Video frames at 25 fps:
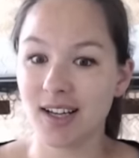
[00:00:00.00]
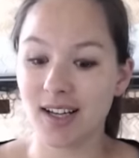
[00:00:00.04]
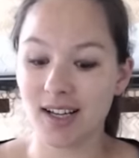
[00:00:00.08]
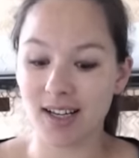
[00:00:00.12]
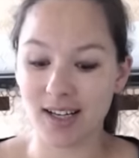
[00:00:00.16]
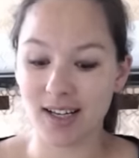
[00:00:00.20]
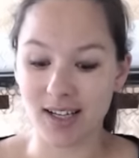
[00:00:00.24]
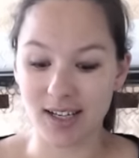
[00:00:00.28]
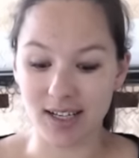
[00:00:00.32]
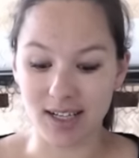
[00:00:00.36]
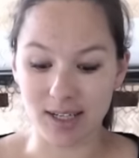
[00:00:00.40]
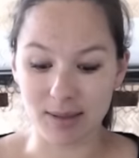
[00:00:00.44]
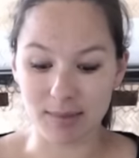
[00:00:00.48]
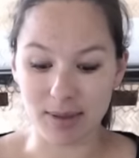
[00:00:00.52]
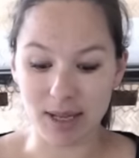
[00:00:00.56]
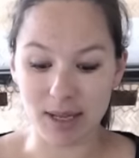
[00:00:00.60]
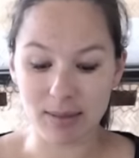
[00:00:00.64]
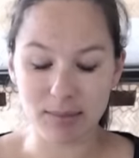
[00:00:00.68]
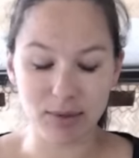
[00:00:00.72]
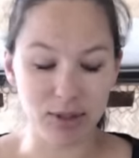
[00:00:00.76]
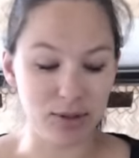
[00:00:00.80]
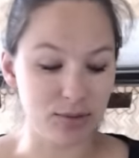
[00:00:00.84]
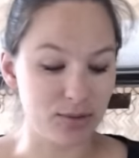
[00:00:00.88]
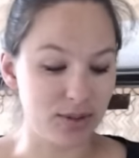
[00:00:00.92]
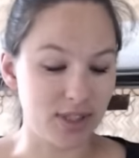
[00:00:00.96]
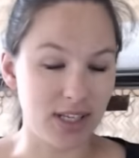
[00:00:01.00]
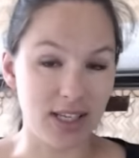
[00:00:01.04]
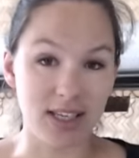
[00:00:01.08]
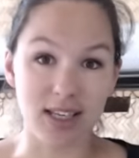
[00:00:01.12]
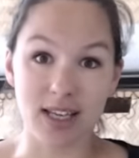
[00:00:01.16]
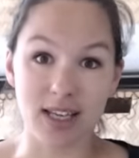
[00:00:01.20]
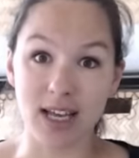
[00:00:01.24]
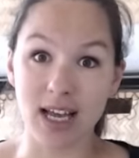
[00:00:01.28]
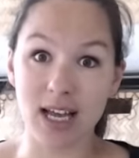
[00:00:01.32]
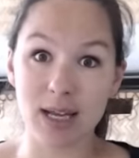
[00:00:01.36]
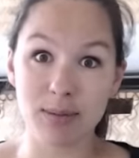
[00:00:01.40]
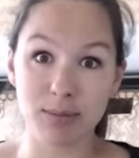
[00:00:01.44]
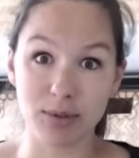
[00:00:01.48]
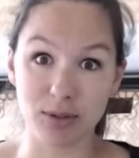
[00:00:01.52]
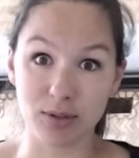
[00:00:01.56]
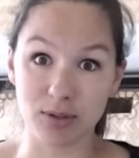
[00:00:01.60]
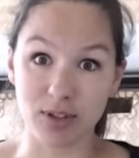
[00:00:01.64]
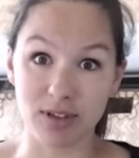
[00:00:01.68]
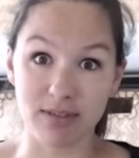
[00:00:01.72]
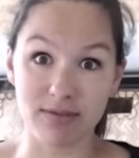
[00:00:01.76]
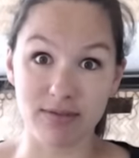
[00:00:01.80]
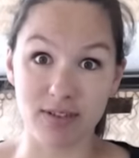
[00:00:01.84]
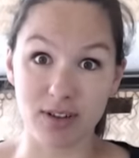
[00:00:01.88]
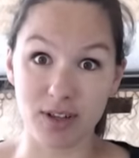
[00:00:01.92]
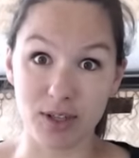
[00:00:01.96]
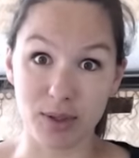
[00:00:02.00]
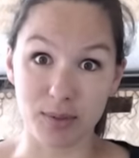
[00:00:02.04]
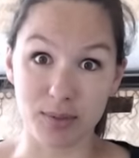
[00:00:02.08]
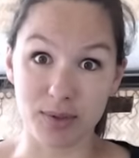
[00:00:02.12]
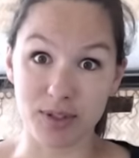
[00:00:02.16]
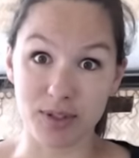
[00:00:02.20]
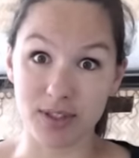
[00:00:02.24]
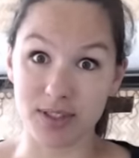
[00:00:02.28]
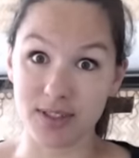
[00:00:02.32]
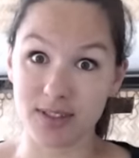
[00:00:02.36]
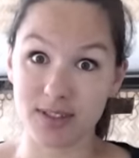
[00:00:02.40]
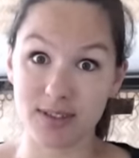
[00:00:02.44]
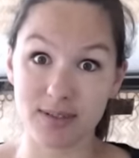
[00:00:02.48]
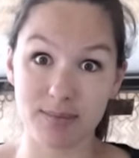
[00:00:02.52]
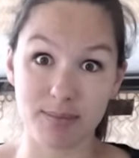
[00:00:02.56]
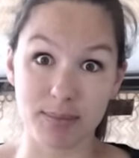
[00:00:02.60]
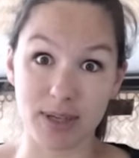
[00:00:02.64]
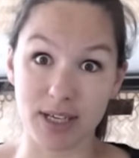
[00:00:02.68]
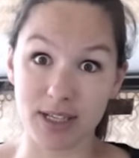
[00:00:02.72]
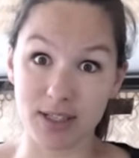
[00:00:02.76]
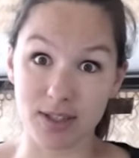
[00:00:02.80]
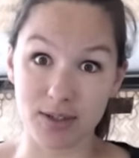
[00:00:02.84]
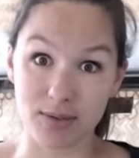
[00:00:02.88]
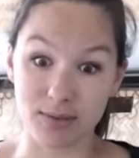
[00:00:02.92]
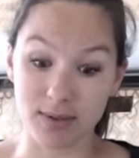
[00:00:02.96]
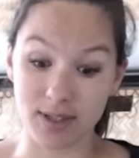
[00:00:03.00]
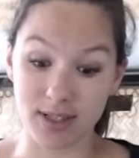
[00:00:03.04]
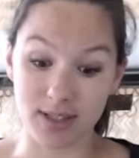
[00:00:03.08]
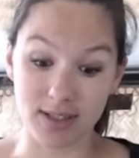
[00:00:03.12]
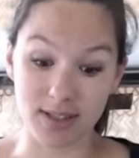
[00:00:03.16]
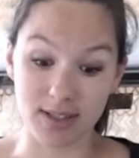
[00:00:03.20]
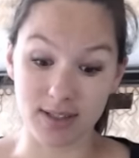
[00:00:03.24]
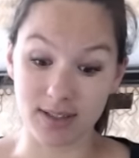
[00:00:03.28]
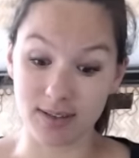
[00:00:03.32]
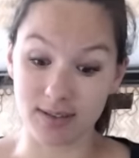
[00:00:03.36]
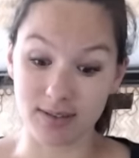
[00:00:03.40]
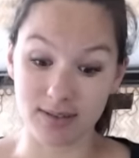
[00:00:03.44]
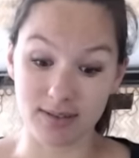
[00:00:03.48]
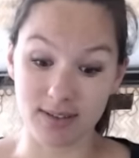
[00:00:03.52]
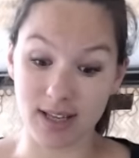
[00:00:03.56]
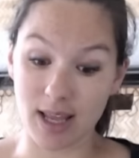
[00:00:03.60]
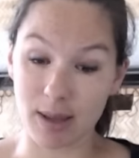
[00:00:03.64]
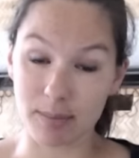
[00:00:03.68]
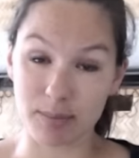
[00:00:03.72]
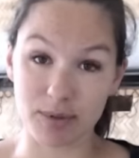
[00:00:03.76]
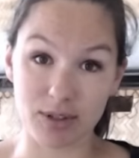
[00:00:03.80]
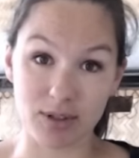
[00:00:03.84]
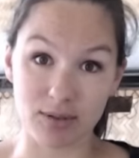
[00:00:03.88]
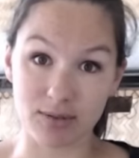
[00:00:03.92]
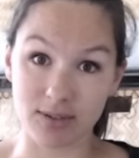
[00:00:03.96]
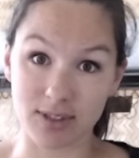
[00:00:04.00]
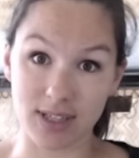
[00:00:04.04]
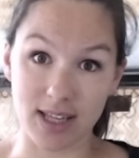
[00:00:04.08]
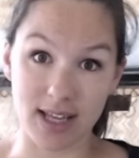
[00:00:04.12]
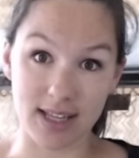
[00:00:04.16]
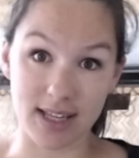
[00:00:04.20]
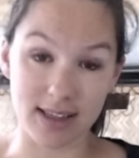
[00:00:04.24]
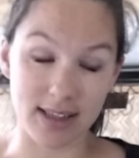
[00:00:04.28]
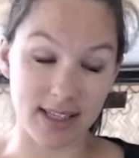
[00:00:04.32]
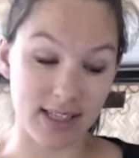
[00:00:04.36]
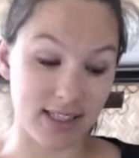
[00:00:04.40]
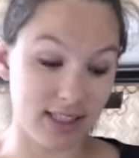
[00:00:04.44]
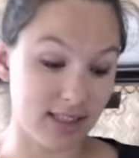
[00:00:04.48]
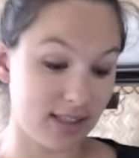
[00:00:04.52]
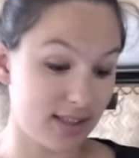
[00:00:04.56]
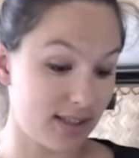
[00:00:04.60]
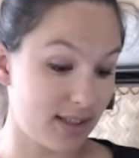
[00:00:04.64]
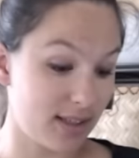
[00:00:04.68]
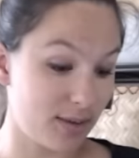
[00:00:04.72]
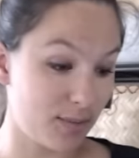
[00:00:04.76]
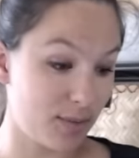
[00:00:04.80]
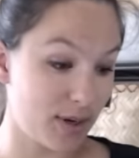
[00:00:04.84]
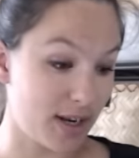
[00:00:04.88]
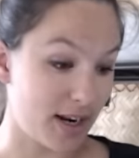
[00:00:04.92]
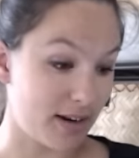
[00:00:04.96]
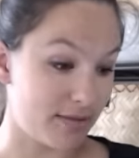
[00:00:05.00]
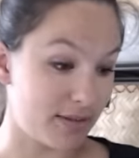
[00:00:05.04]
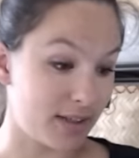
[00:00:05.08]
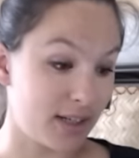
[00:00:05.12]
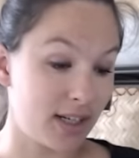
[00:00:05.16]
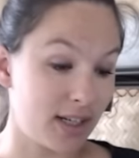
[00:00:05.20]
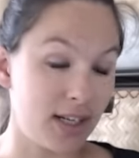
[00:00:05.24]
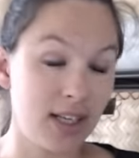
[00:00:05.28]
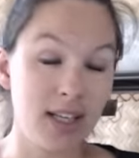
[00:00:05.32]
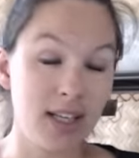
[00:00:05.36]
I'm losing followers by doing episodes like this. Whatever.